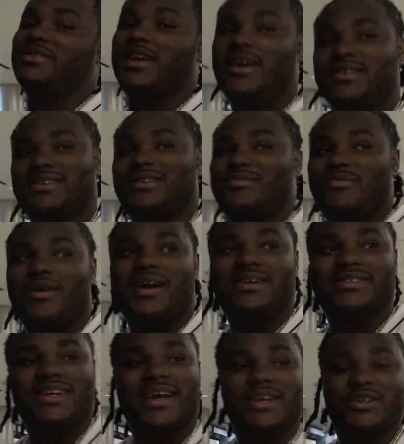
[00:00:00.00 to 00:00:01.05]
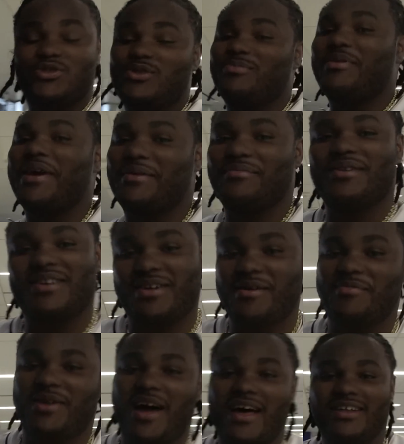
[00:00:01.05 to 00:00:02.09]
Shout out to LeBron James. You'd have made me a couple
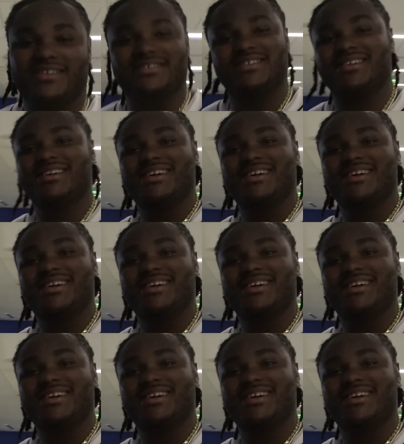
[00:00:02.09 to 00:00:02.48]
are you, dollars.